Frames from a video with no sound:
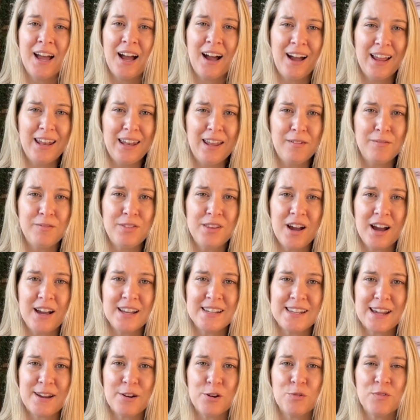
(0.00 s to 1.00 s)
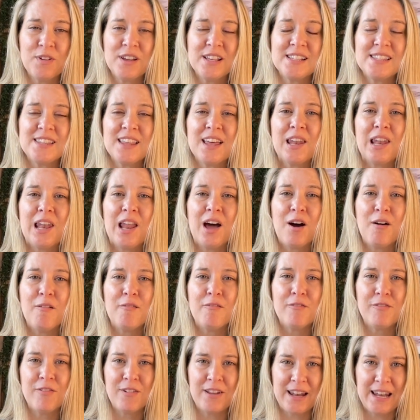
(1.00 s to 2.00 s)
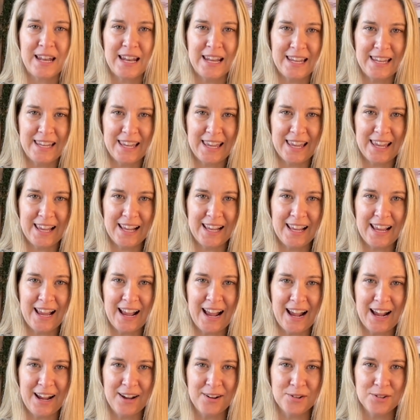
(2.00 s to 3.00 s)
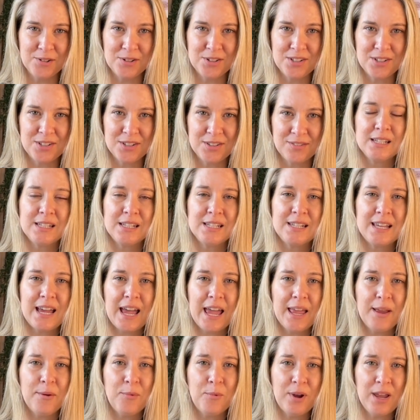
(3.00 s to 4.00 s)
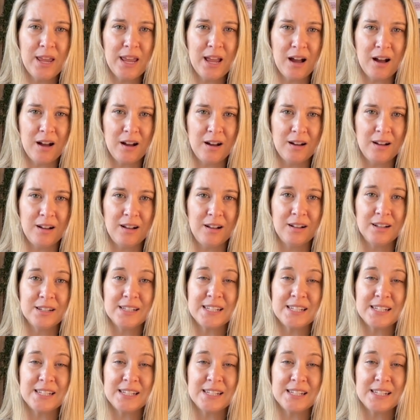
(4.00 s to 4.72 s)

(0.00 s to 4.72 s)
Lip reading: I love the idea of it's the love leaking out. Today we are